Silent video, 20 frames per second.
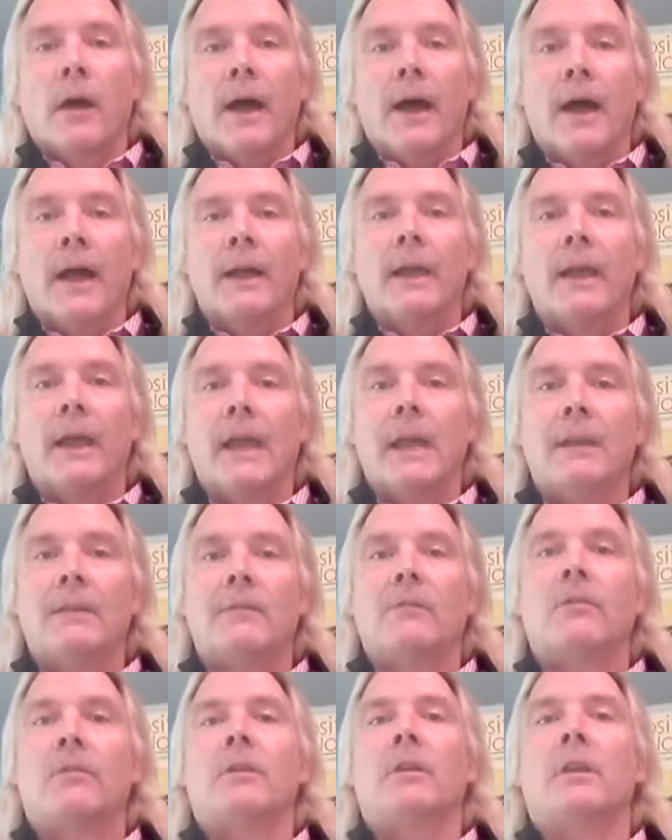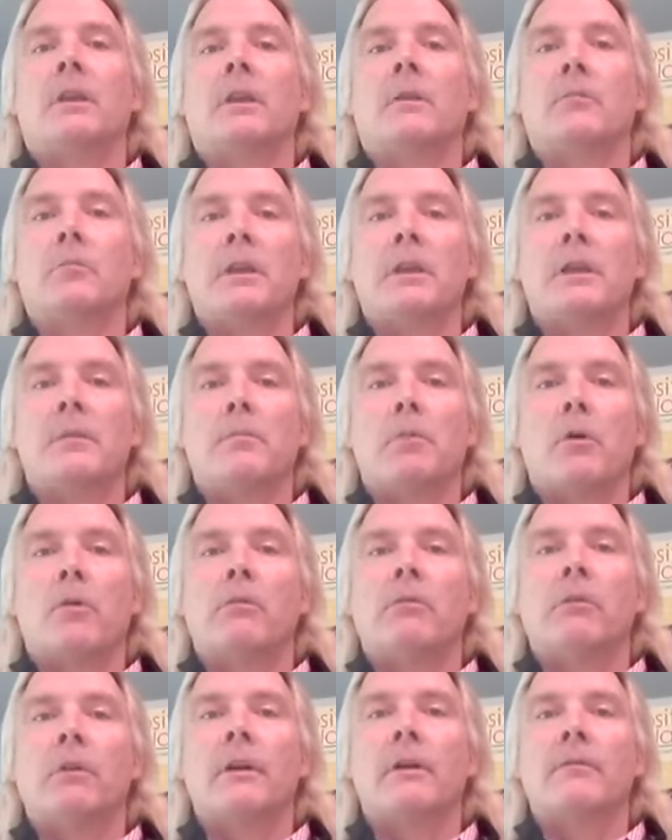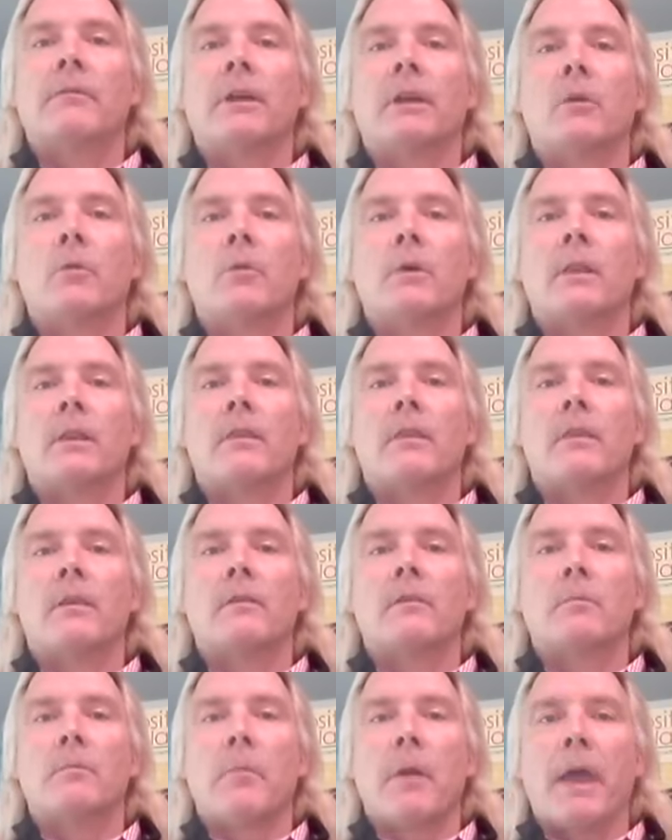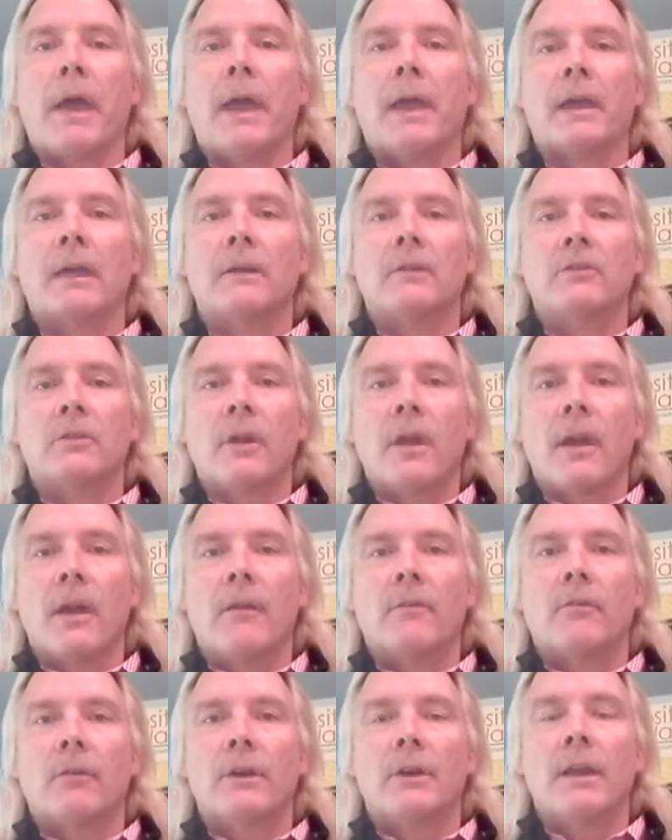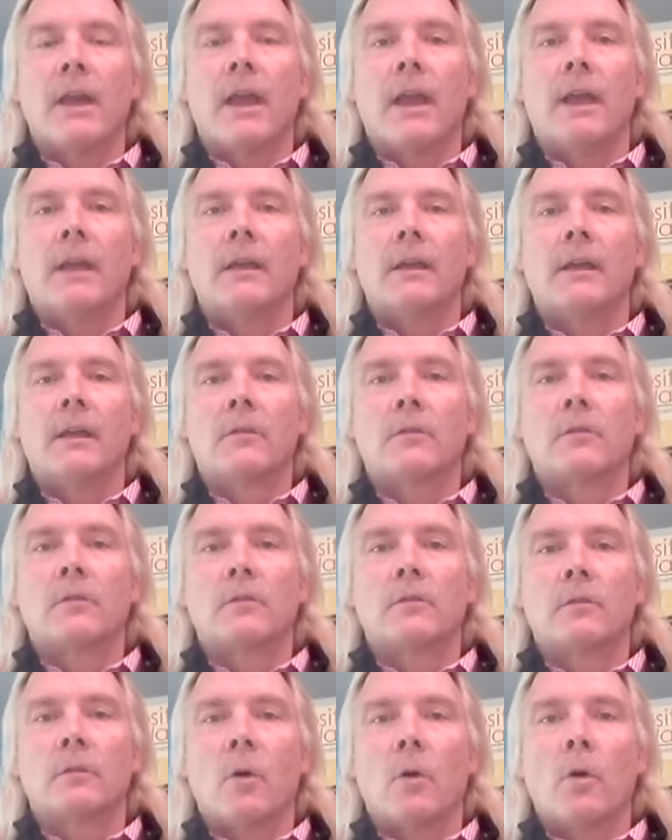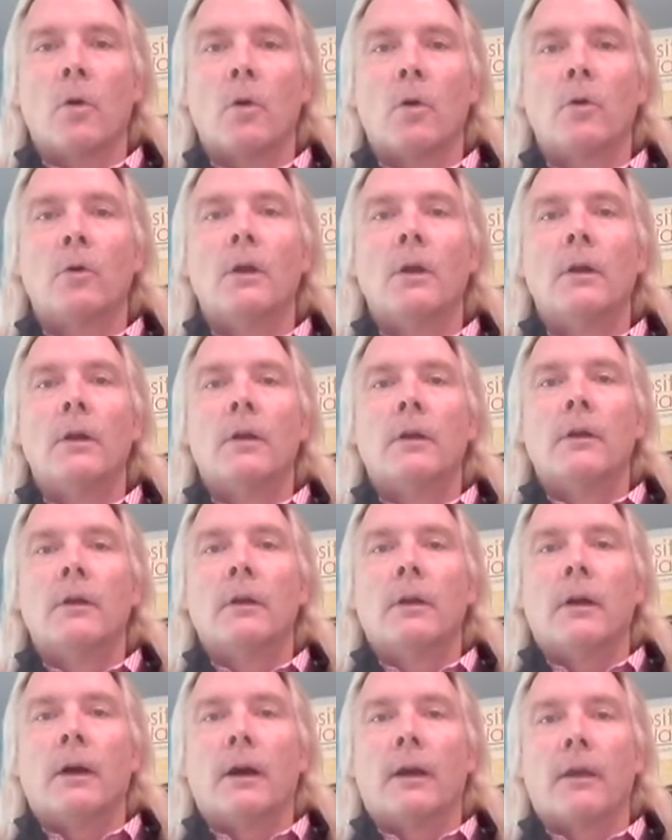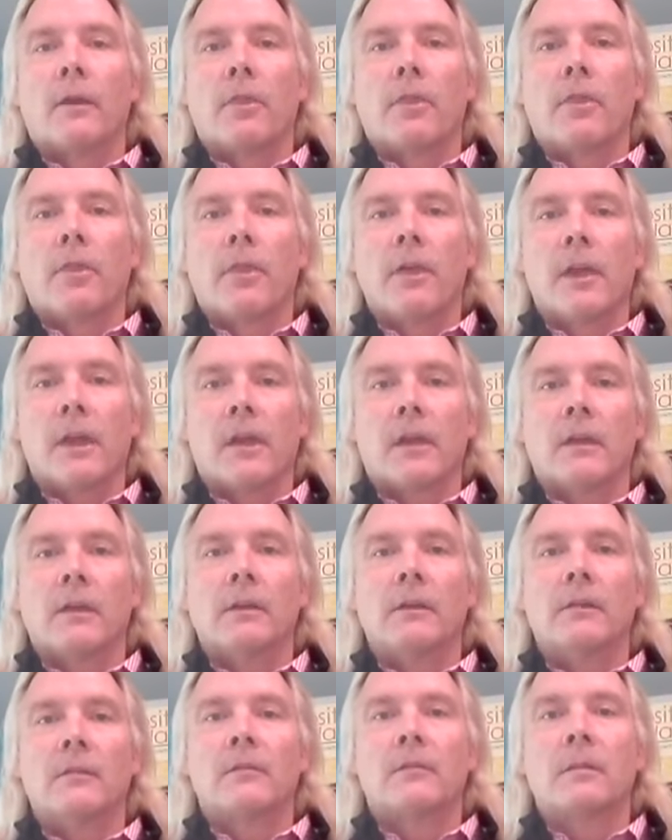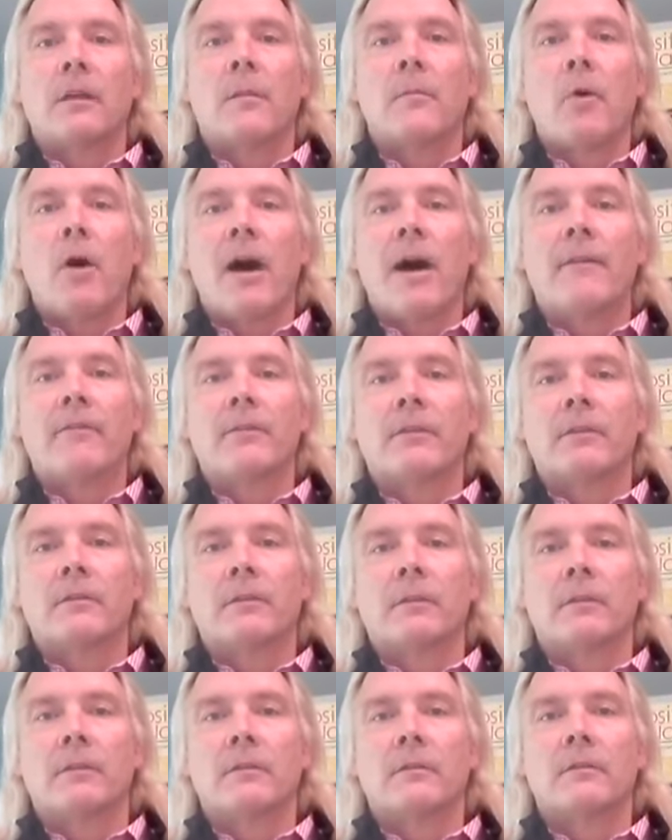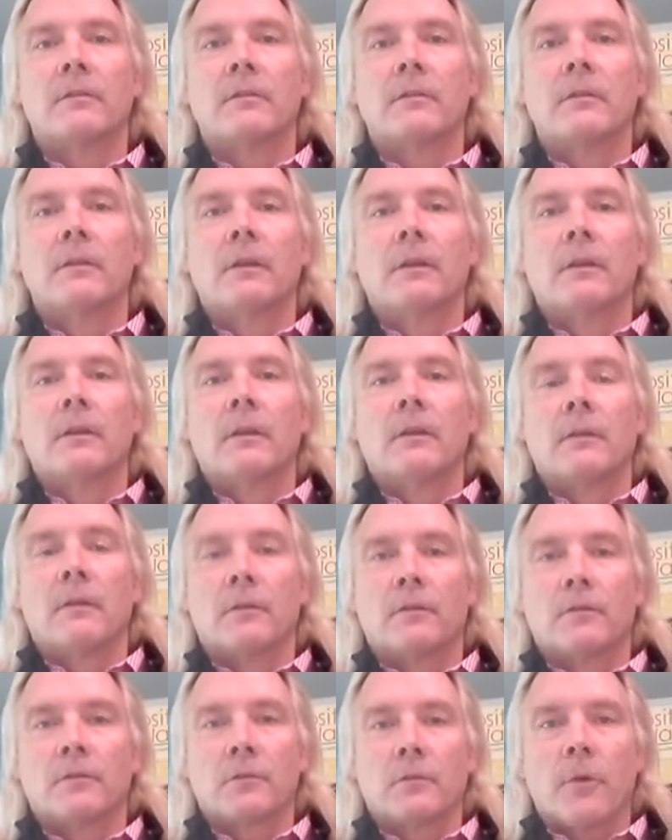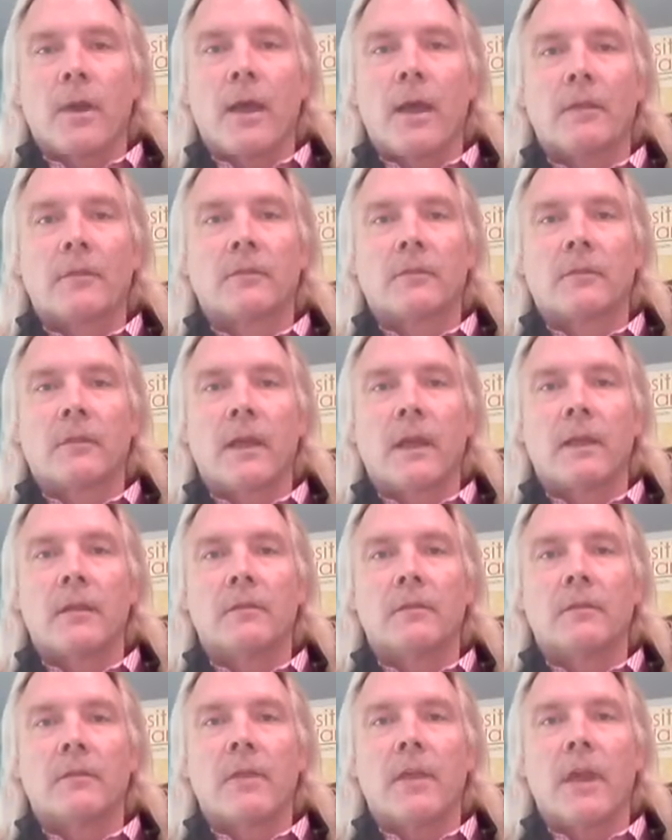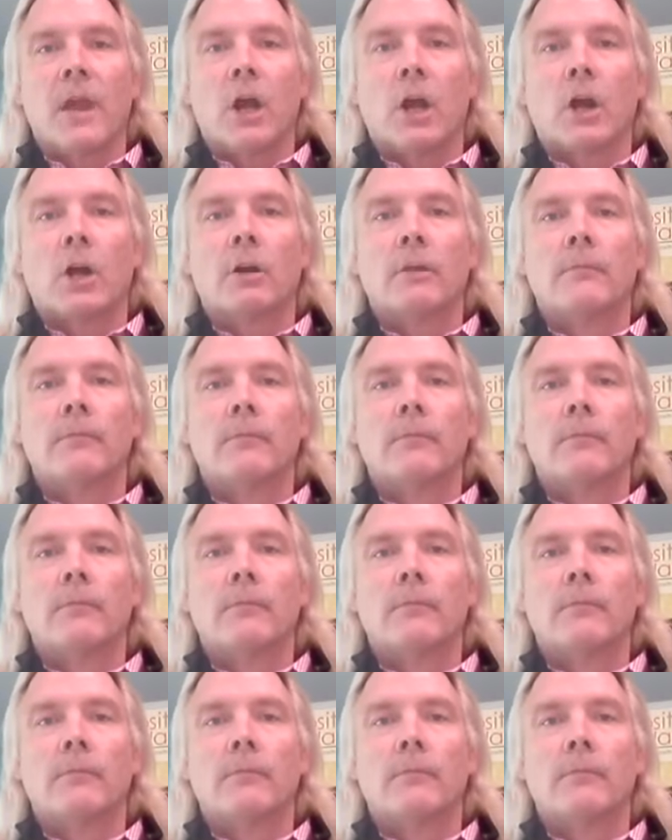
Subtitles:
I hate seeing people living with this baggage every day. It's so thick in some offices, the stress that is there.